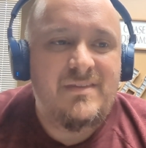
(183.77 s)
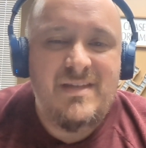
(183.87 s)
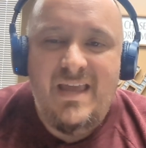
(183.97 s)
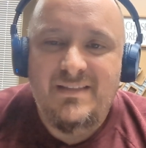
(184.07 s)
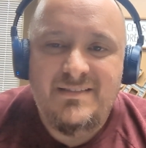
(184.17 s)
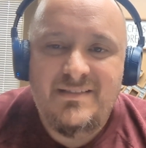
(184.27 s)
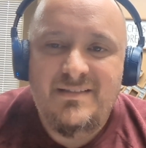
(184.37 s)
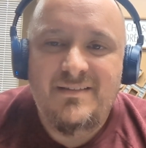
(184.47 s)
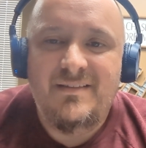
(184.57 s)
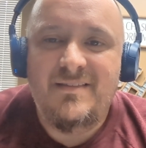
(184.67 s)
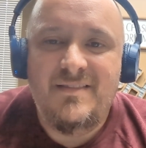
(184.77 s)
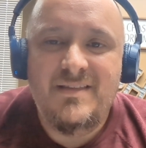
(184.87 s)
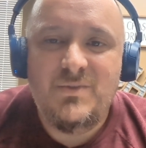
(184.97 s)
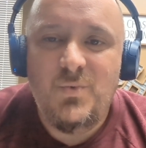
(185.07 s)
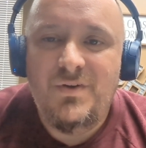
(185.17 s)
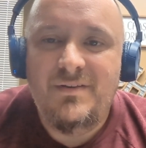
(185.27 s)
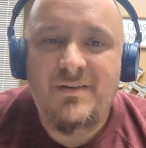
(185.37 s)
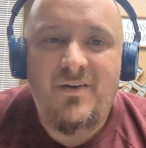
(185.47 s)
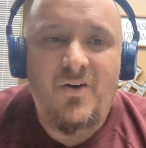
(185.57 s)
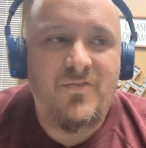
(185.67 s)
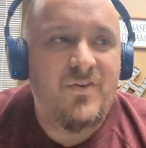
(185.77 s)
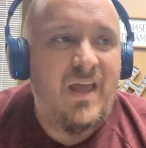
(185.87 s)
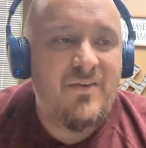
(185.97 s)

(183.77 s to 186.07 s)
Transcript: tense. Uh, this one offered